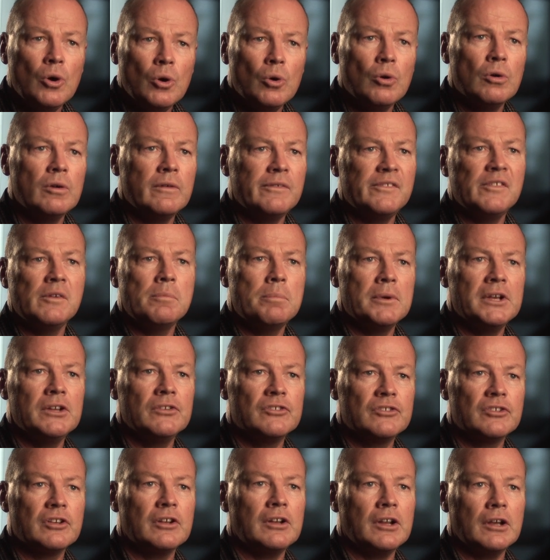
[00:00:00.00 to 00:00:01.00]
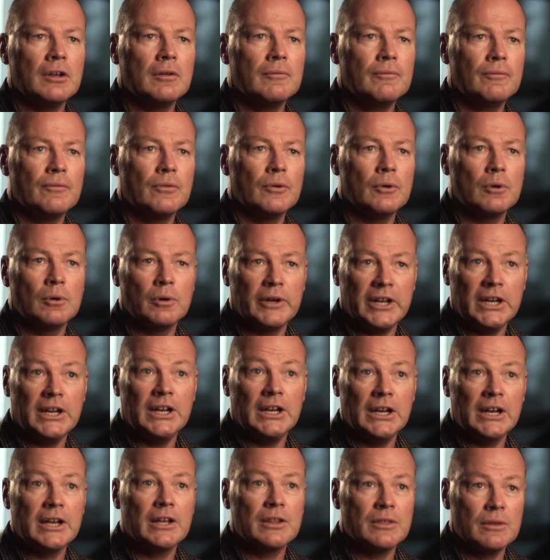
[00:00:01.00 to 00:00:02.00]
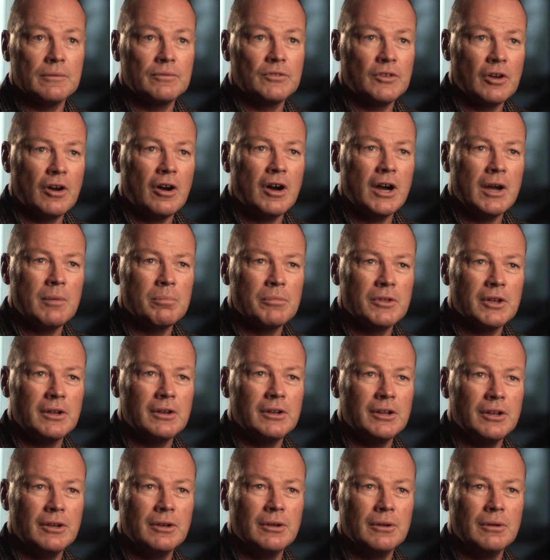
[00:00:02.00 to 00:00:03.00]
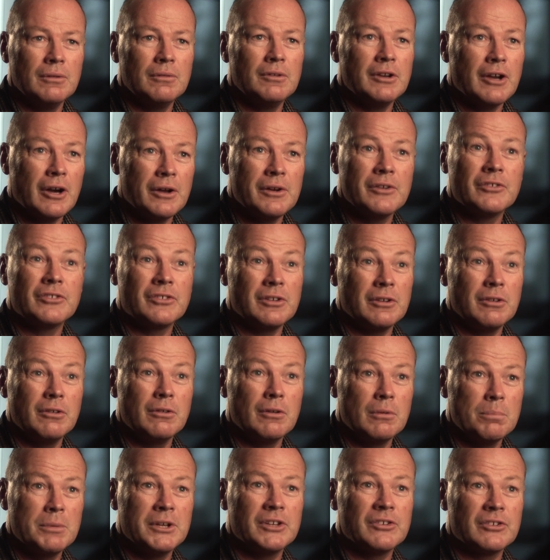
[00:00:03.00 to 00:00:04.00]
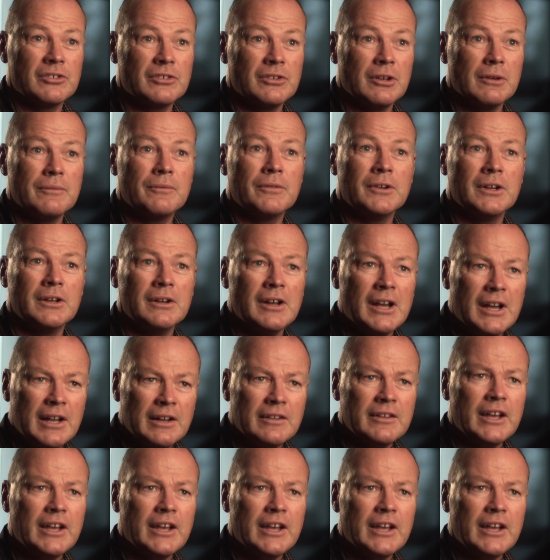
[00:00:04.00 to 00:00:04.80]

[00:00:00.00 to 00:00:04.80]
or if you've been sitting for any length of time that you notice that you're a bit stiff and it